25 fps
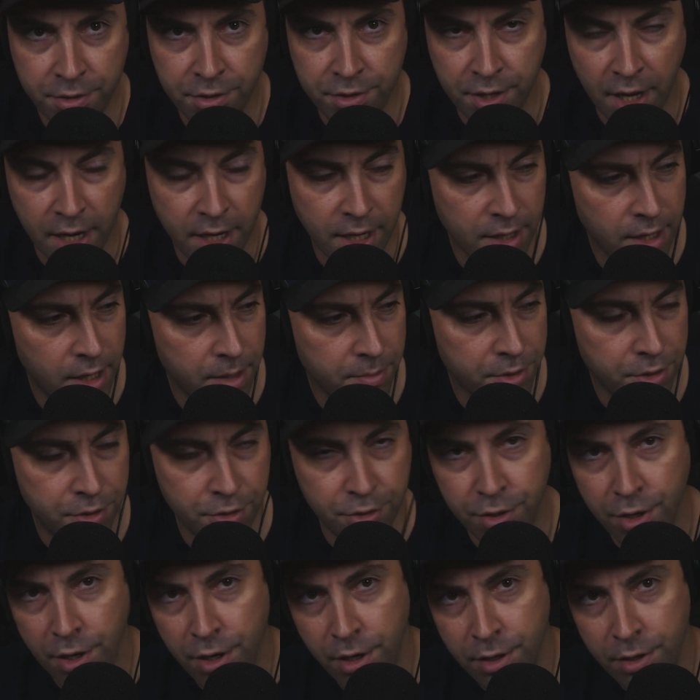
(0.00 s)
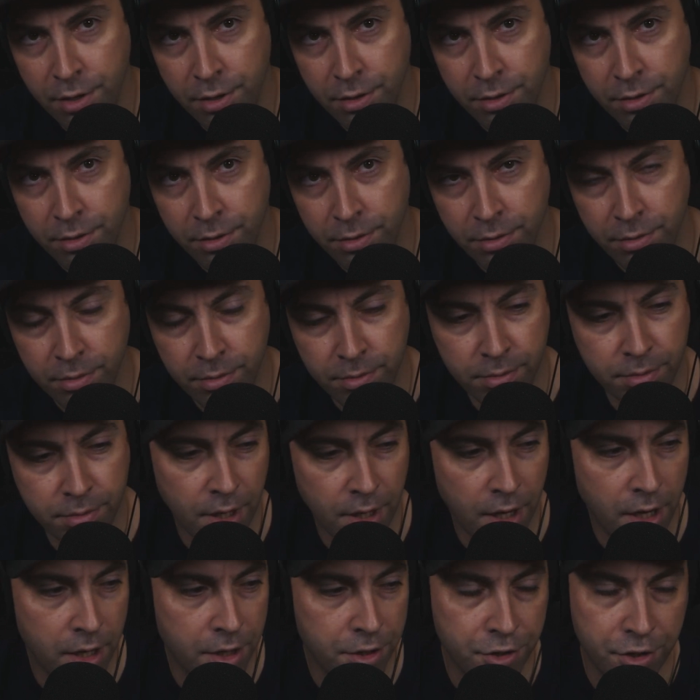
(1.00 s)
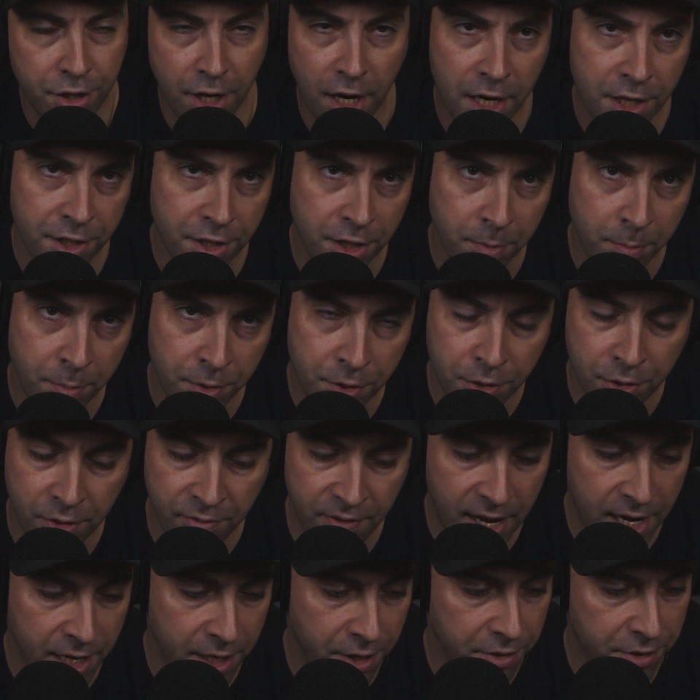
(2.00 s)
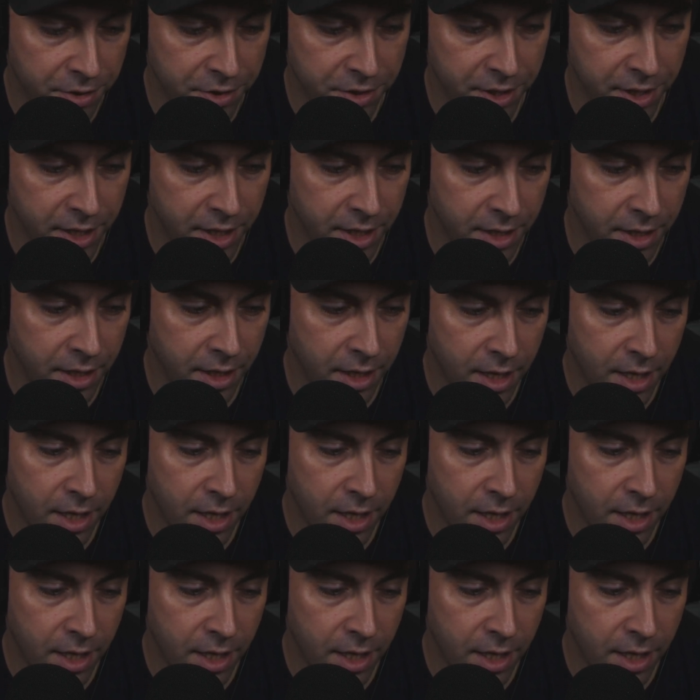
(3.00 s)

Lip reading: Cyclops Joe, Josh, The Pursuit of Accuracy.